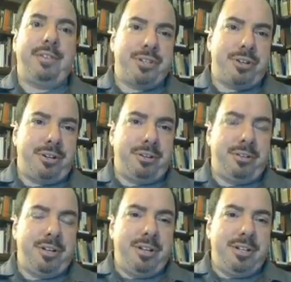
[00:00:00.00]
ever
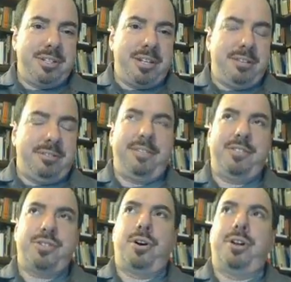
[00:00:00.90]
seen
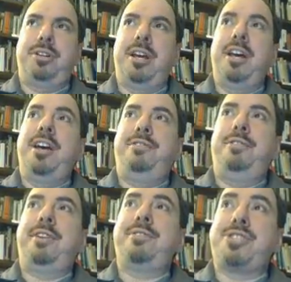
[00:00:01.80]
on. If
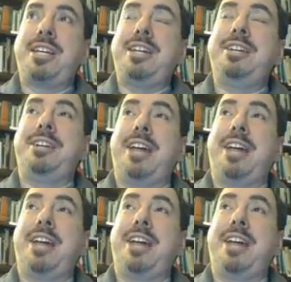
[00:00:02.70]
you've ever seen an